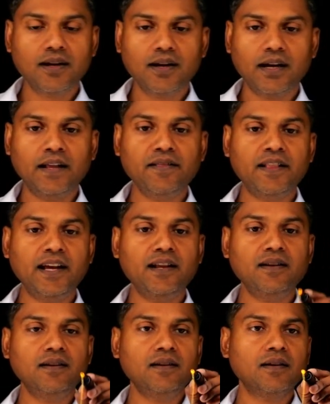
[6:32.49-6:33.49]
And
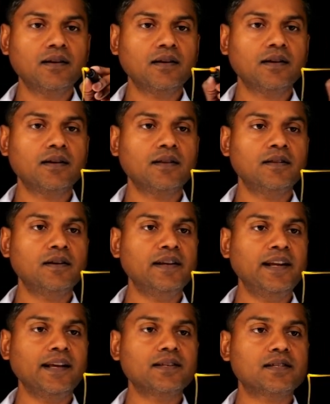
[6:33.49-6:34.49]
then the
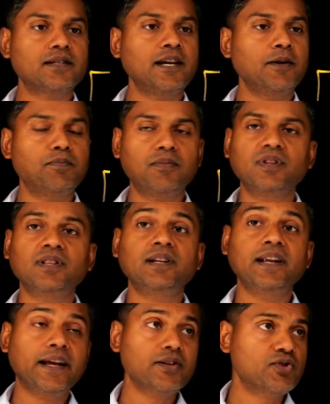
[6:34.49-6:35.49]
next step, the
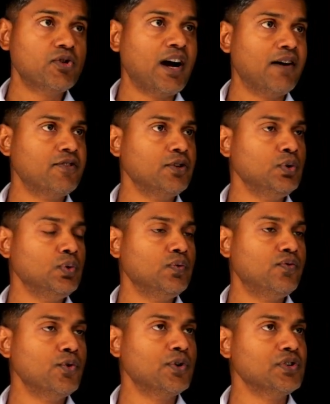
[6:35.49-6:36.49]
next draft, you
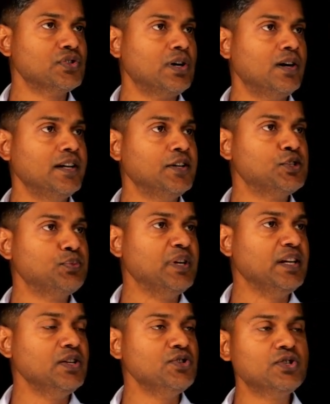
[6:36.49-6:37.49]
focus on
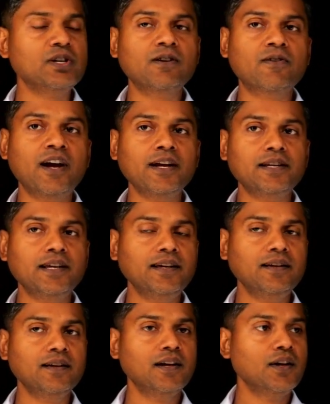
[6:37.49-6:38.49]
experiential
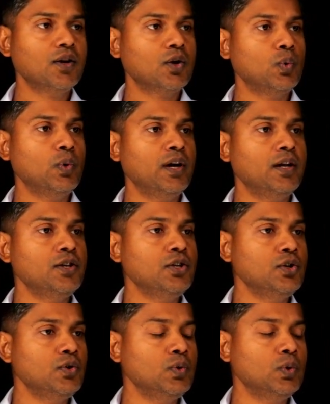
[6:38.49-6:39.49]
writing, where
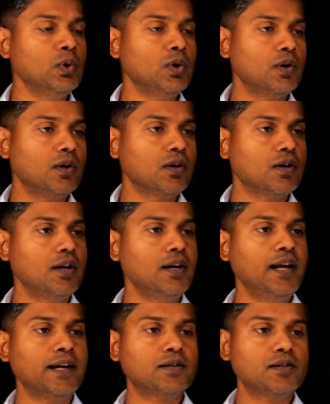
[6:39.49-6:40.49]
you
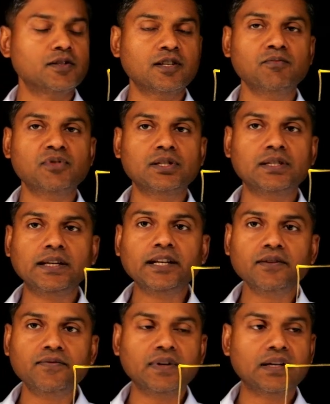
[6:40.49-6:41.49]
collect some
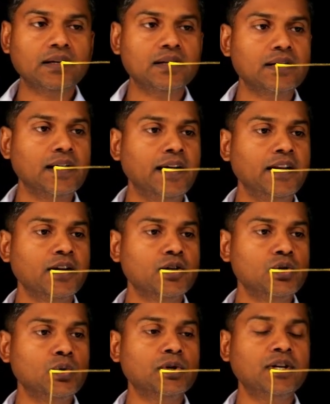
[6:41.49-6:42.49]
significant
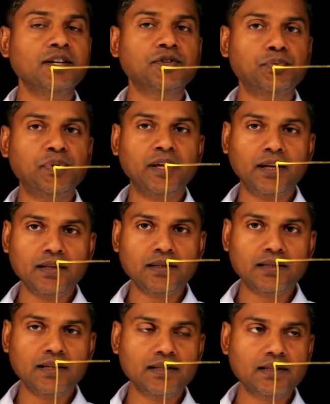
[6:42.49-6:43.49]
anecdotal
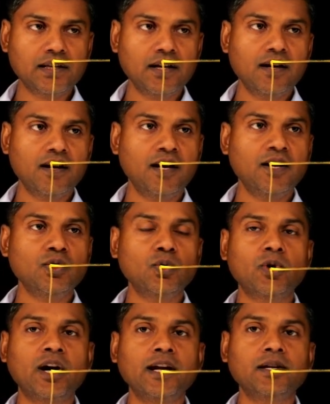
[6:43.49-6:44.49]
experiences and you
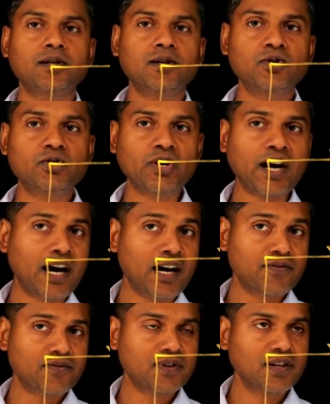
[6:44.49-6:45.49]
write a
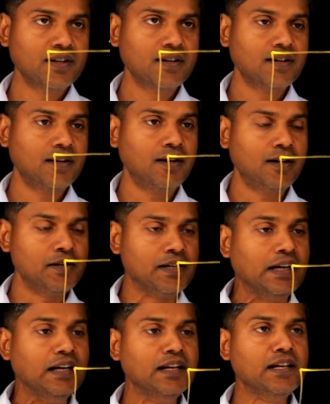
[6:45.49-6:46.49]
draft
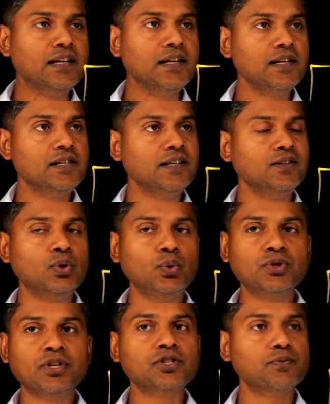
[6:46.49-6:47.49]
delineating those
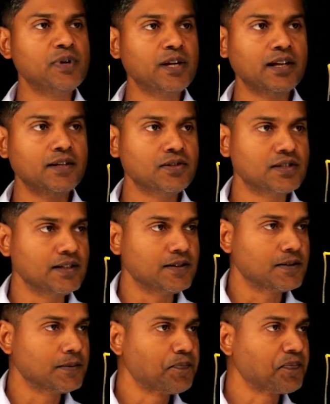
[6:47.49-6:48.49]
experiences.